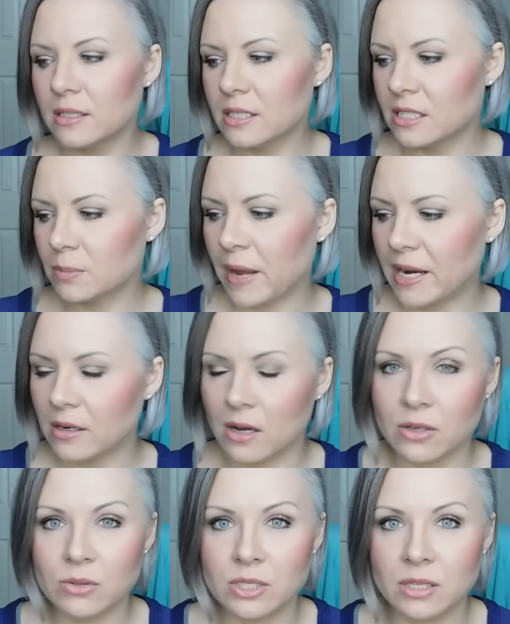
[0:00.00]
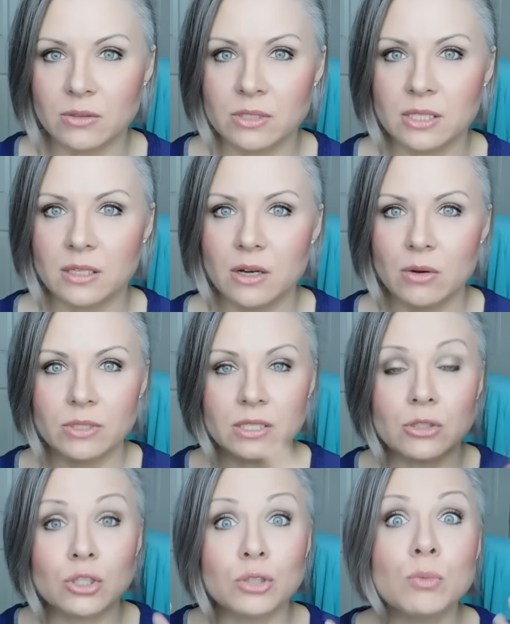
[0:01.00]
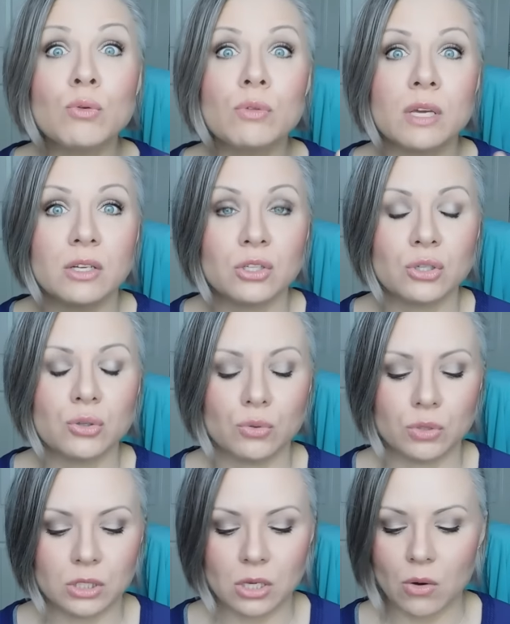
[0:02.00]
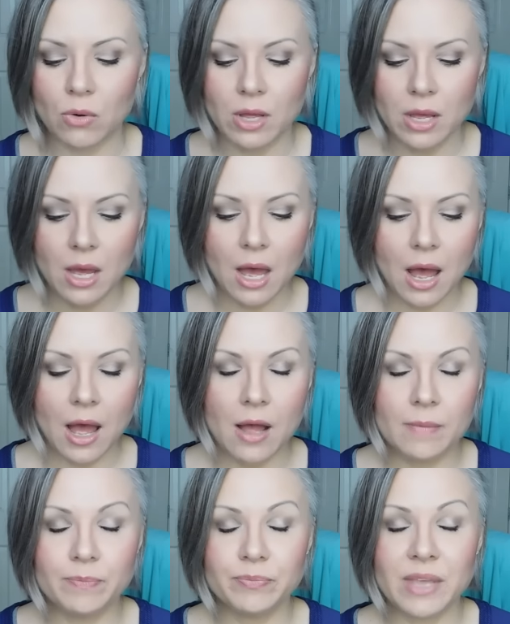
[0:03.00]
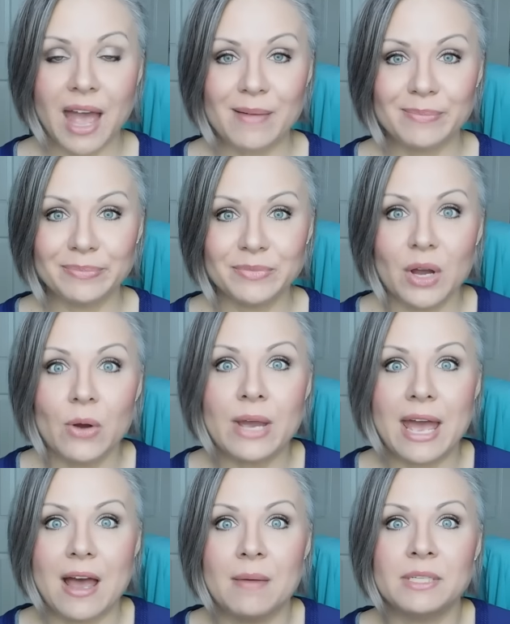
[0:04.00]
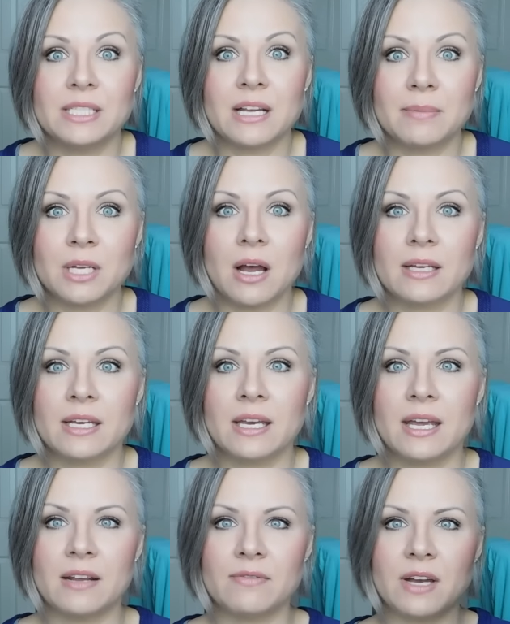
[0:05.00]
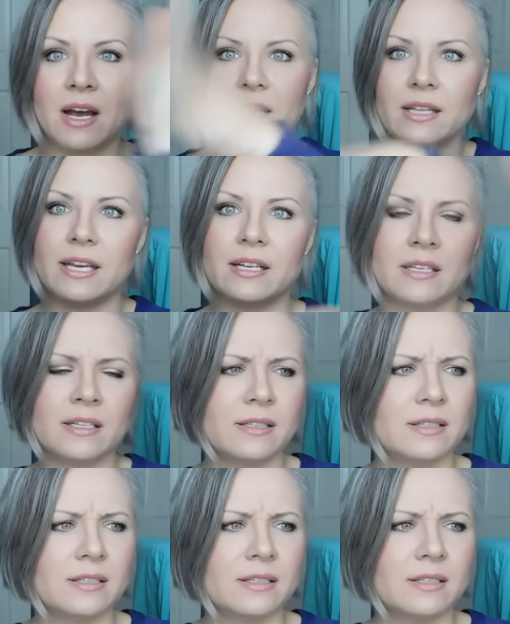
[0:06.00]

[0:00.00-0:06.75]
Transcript: despite not using those silicones and smoothing too. So um, yeah, Okay, I'm gonna stop talking and I've got like